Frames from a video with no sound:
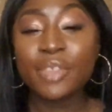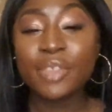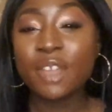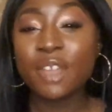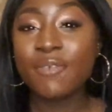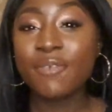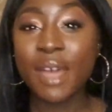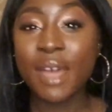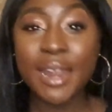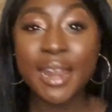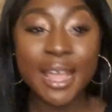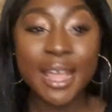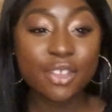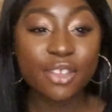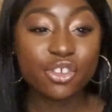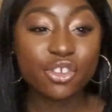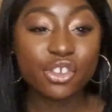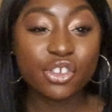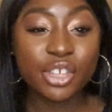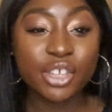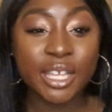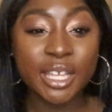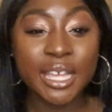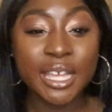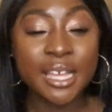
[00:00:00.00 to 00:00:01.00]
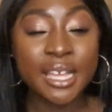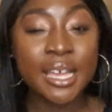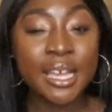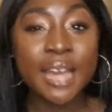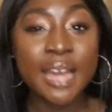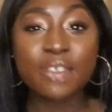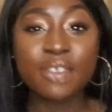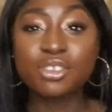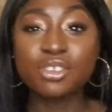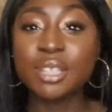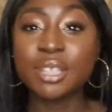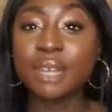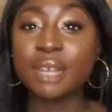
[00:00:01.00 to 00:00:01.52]
financially, and kind
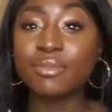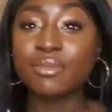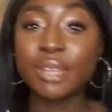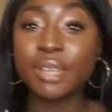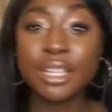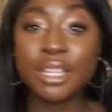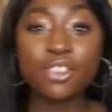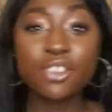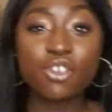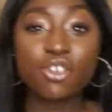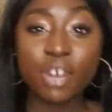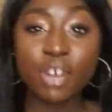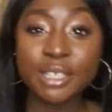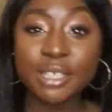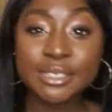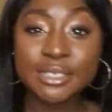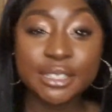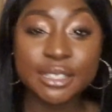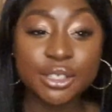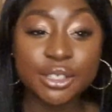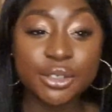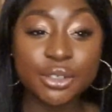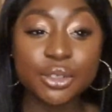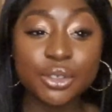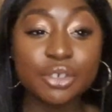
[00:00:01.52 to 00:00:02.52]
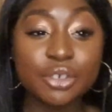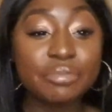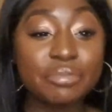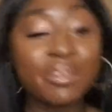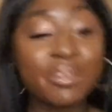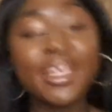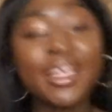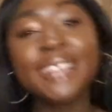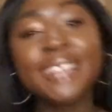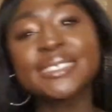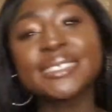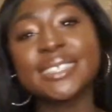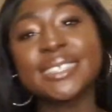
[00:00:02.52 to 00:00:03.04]
of just like really trusting in God, but
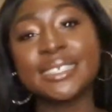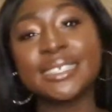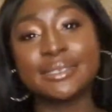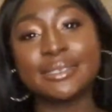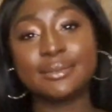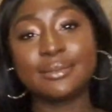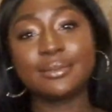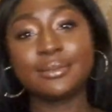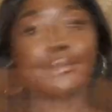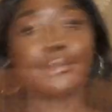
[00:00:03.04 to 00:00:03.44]
that's a